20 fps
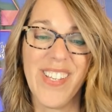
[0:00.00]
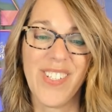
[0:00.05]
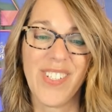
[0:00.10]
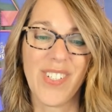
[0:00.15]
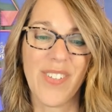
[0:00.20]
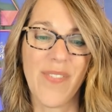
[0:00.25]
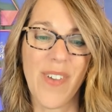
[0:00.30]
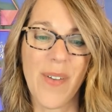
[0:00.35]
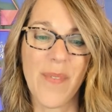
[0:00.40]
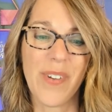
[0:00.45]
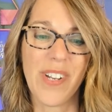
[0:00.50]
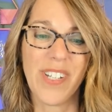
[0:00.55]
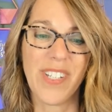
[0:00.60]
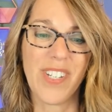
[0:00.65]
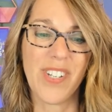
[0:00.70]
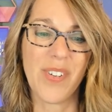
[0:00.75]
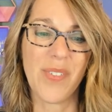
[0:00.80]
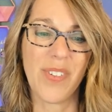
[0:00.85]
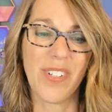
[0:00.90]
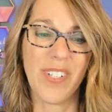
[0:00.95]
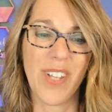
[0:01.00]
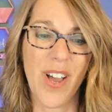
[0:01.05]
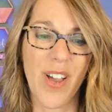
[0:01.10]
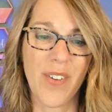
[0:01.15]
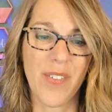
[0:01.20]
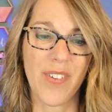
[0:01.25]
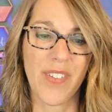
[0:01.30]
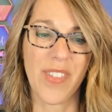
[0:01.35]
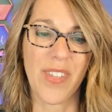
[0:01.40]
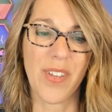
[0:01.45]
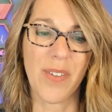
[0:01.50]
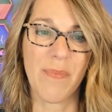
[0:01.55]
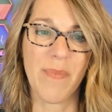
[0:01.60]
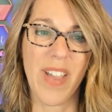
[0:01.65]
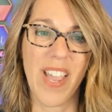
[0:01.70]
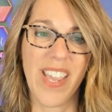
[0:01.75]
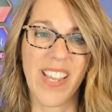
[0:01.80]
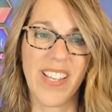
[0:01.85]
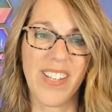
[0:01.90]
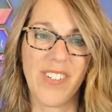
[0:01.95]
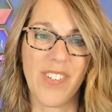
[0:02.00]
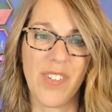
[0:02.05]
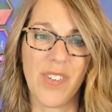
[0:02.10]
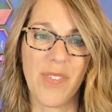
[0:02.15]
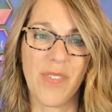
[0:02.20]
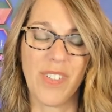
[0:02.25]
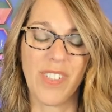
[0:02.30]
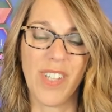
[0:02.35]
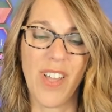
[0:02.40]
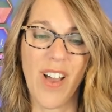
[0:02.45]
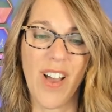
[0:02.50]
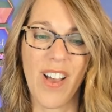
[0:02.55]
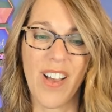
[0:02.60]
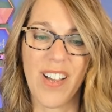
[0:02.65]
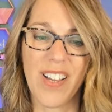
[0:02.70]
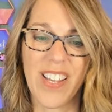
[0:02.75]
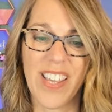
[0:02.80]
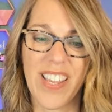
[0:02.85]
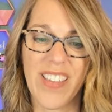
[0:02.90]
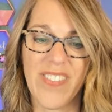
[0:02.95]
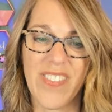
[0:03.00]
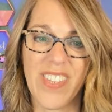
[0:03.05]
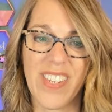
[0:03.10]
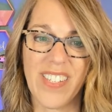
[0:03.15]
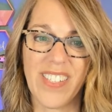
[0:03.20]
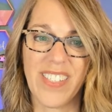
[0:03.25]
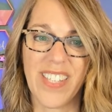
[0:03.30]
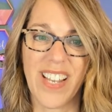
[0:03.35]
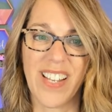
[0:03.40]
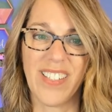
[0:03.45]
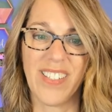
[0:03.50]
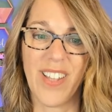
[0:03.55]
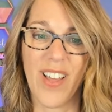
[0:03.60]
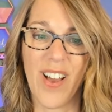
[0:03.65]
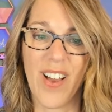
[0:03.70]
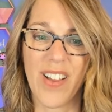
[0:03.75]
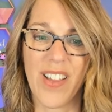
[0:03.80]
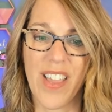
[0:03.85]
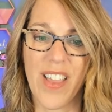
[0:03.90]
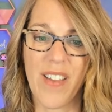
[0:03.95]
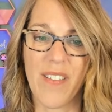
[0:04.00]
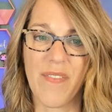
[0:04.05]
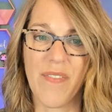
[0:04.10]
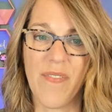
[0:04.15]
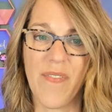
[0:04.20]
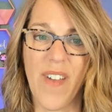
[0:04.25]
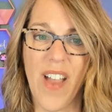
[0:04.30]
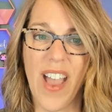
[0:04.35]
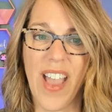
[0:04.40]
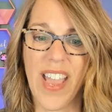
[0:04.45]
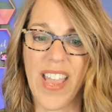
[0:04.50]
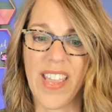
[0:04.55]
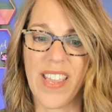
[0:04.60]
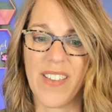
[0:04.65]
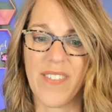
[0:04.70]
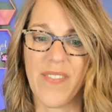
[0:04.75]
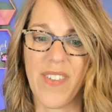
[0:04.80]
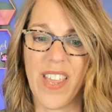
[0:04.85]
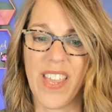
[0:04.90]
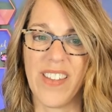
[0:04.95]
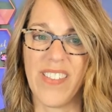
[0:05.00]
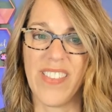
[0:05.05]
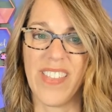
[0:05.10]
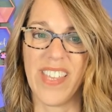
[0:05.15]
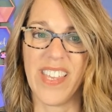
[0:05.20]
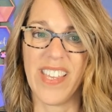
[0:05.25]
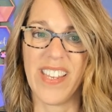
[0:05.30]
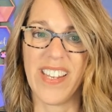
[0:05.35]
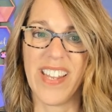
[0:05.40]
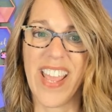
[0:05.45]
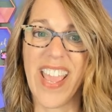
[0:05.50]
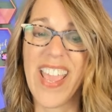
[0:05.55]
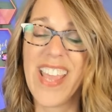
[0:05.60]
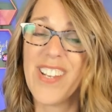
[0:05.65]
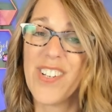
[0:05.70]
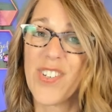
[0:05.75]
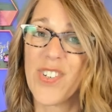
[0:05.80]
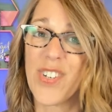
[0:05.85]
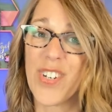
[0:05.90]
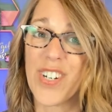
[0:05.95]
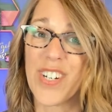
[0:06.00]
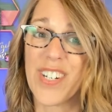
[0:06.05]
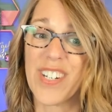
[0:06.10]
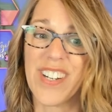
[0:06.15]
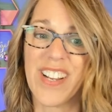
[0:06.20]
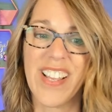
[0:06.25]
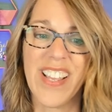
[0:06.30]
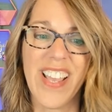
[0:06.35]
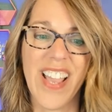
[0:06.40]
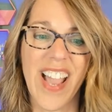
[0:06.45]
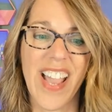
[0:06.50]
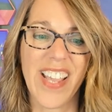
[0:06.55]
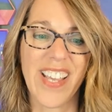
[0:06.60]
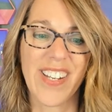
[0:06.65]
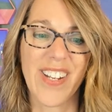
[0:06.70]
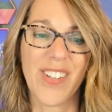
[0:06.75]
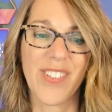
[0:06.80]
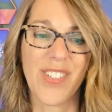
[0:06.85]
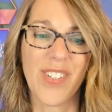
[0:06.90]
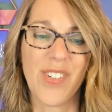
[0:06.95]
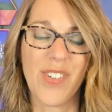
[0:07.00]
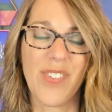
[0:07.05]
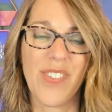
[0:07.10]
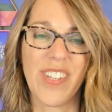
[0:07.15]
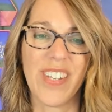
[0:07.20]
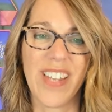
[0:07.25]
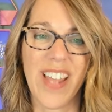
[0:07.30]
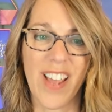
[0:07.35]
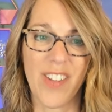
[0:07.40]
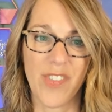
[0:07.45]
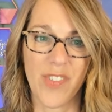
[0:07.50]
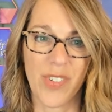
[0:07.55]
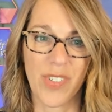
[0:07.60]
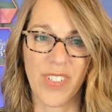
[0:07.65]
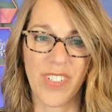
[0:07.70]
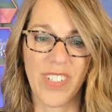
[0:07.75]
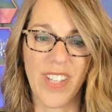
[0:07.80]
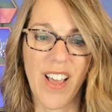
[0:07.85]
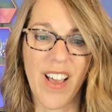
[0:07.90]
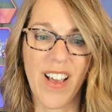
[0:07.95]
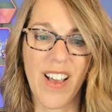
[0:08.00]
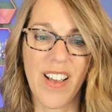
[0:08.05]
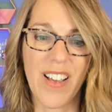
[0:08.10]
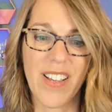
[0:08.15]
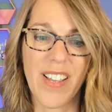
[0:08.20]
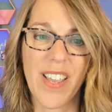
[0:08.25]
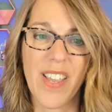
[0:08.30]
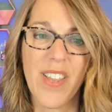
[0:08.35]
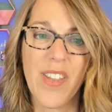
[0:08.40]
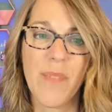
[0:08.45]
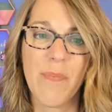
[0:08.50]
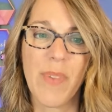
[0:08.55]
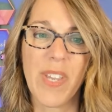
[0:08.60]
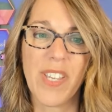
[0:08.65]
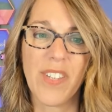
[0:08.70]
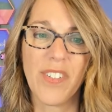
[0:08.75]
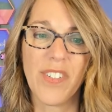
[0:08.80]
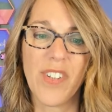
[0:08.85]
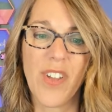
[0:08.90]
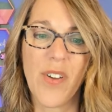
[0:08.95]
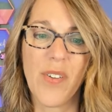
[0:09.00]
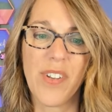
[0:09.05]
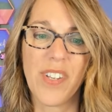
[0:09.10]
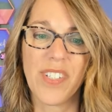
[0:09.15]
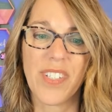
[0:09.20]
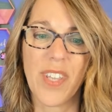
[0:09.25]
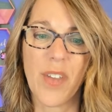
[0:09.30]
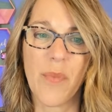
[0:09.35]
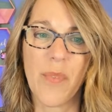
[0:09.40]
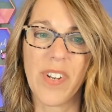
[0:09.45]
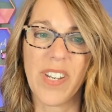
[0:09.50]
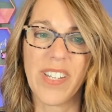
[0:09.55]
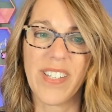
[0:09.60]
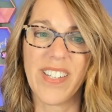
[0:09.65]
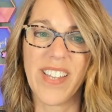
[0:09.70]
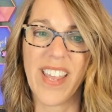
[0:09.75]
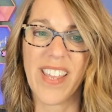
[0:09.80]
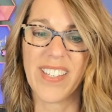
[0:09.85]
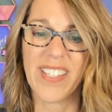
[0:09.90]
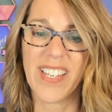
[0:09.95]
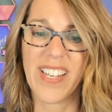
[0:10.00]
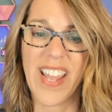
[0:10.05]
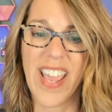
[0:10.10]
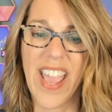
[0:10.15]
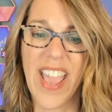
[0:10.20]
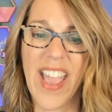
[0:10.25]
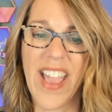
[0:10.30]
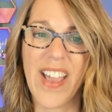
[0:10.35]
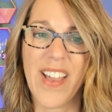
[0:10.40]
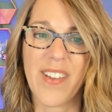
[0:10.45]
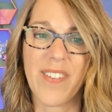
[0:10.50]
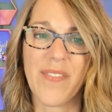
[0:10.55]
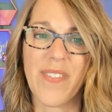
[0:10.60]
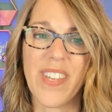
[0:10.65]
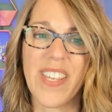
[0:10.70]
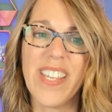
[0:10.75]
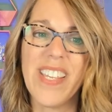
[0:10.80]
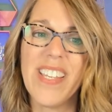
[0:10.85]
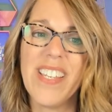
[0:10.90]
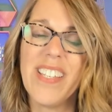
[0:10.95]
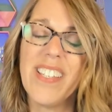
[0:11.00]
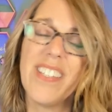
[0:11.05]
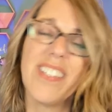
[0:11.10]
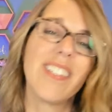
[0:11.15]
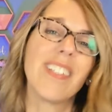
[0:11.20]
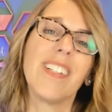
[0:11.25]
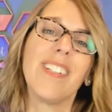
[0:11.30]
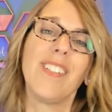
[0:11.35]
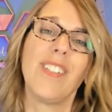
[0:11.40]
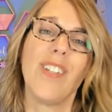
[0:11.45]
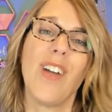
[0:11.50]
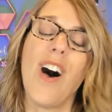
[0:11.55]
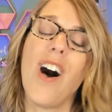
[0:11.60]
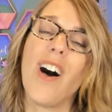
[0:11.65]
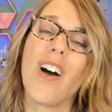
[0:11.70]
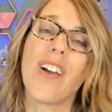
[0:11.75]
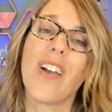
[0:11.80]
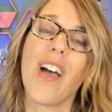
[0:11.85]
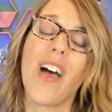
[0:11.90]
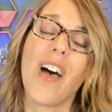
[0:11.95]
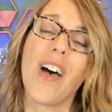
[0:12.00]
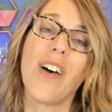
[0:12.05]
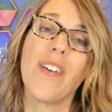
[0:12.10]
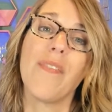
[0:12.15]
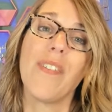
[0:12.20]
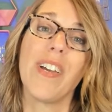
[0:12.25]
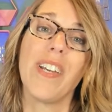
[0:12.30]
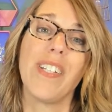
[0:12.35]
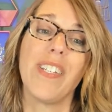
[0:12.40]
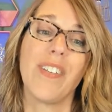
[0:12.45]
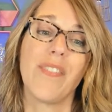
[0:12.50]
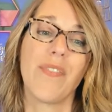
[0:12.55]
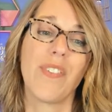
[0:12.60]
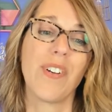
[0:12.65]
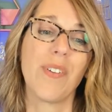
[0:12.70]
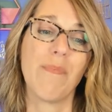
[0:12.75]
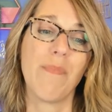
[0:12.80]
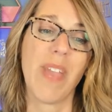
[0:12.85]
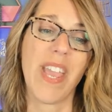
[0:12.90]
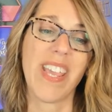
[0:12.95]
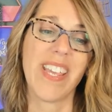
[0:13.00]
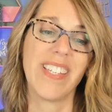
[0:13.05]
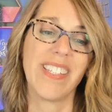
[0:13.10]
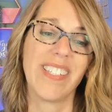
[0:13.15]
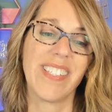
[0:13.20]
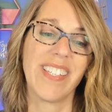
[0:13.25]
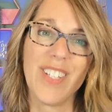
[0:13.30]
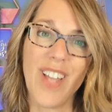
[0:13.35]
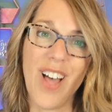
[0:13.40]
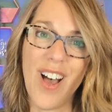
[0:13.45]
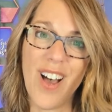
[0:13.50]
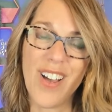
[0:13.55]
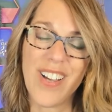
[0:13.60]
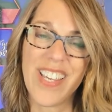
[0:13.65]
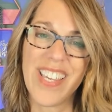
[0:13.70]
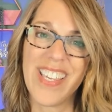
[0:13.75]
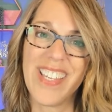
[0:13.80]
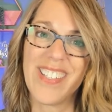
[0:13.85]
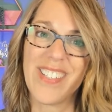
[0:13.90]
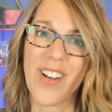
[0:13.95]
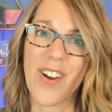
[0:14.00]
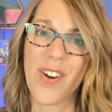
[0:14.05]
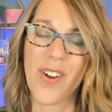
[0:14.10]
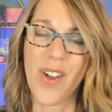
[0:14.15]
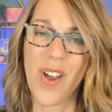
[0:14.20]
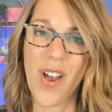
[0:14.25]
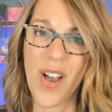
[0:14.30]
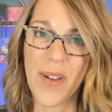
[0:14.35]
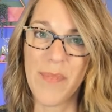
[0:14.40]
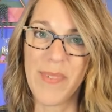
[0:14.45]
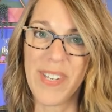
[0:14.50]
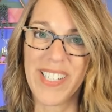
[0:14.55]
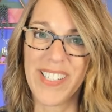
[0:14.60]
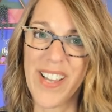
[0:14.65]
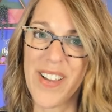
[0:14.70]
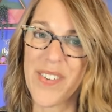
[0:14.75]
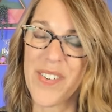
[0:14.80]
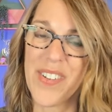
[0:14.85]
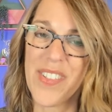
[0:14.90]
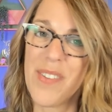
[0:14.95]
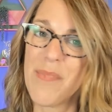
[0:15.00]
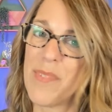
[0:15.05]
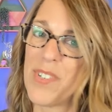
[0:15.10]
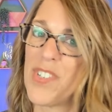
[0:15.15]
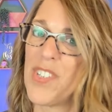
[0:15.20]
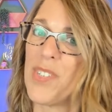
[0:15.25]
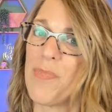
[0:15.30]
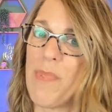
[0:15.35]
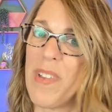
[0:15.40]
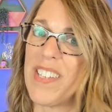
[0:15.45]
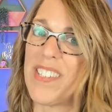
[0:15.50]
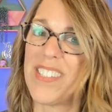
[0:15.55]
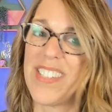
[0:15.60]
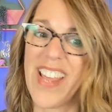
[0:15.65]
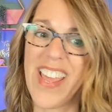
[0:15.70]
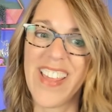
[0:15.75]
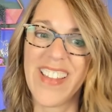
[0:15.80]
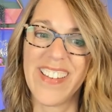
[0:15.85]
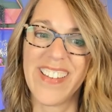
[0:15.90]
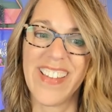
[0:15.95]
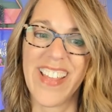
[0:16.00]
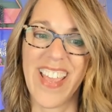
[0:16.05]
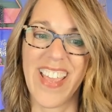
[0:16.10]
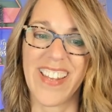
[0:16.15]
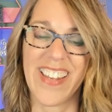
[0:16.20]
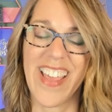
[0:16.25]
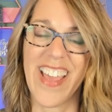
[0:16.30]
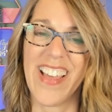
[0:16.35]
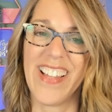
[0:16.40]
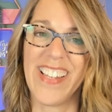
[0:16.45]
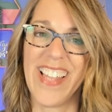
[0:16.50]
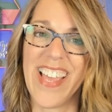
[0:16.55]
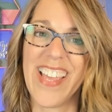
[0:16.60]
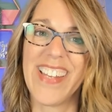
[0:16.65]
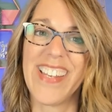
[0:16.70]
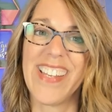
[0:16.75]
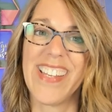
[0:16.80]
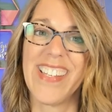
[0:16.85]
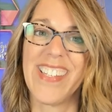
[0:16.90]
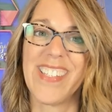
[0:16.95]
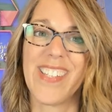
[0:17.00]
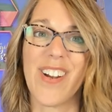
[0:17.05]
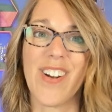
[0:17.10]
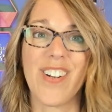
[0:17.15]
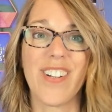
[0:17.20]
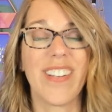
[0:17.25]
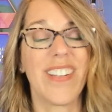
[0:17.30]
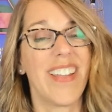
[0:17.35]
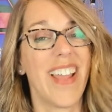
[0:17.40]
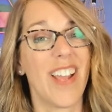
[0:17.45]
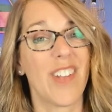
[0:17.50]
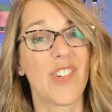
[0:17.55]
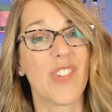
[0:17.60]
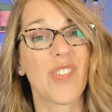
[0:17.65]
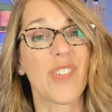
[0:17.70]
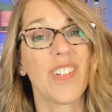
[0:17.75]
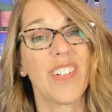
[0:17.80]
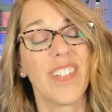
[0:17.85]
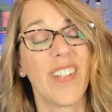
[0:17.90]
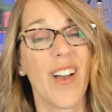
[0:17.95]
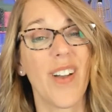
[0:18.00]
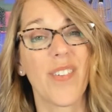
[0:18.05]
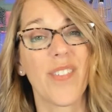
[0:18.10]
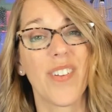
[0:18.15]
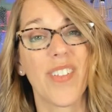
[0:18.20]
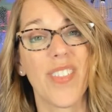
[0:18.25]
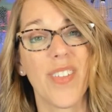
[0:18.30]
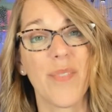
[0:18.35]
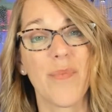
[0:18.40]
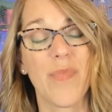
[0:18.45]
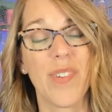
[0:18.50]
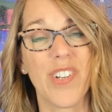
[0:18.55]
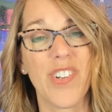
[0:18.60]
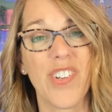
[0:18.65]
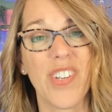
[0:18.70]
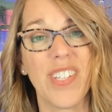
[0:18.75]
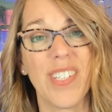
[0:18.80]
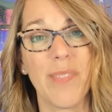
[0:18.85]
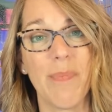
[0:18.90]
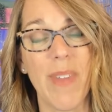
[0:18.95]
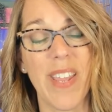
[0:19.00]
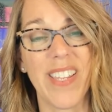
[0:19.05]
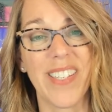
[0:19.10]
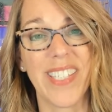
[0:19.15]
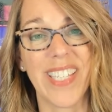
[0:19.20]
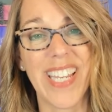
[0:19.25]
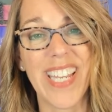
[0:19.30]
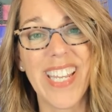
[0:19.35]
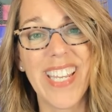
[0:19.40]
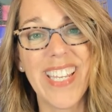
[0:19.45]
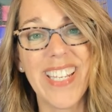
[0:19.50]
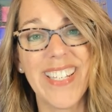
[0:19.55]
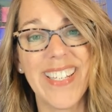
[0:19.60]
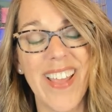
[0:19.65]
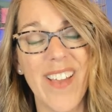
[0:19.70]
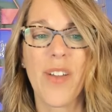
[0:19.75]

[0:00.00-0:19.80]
So if I wanted to do a logarithm, I could do log and then say log of five and then enter. I could also do the natural log, but you'll notice that what it doesn't have is log of a different base. Log is our common logarithm, which is base 10, and ln is our natural logarithm, which is base e.